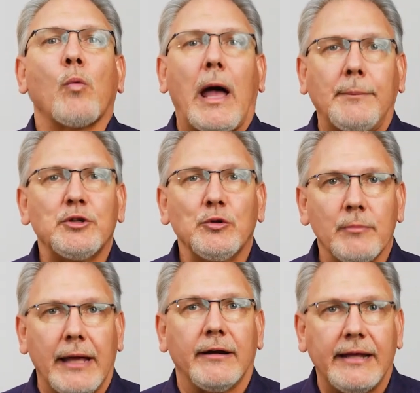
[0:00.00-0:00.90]
wiped
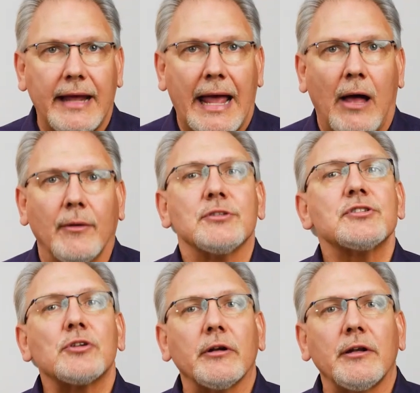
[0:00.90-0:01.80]
humanity out and
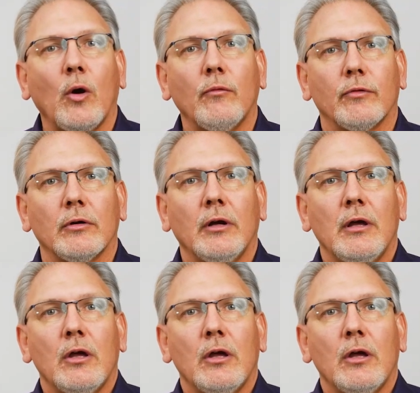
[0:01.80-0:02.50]
started over.